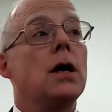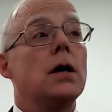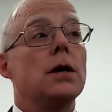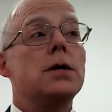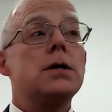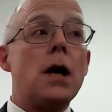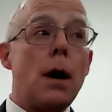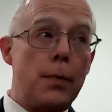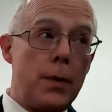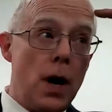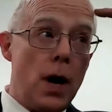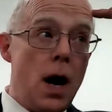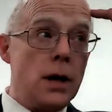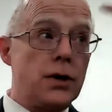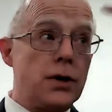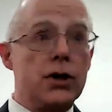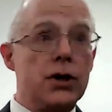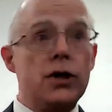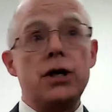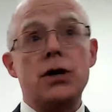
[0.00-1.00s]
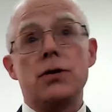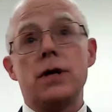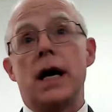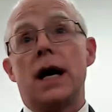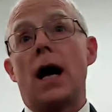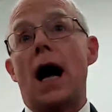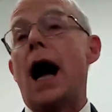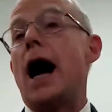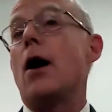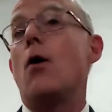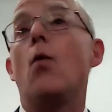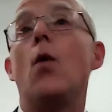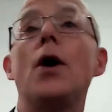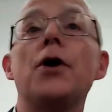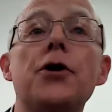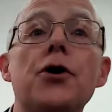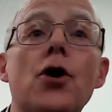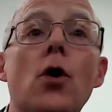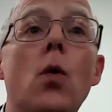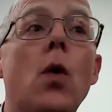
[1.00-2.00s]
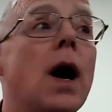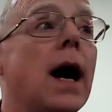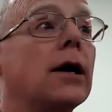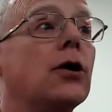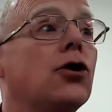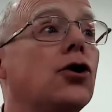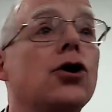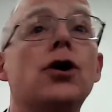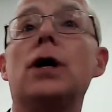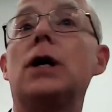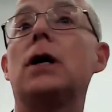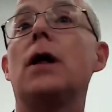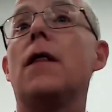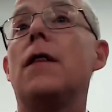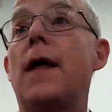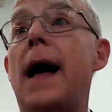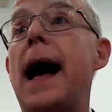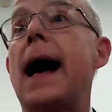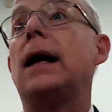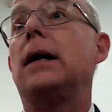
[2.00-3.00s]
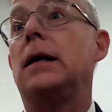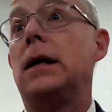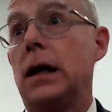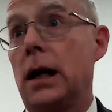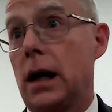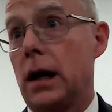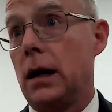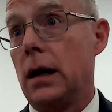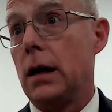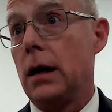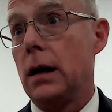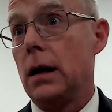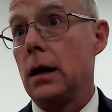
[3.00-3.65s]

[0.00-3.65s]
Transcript: Subconsciously, you think, I wonder what good that did.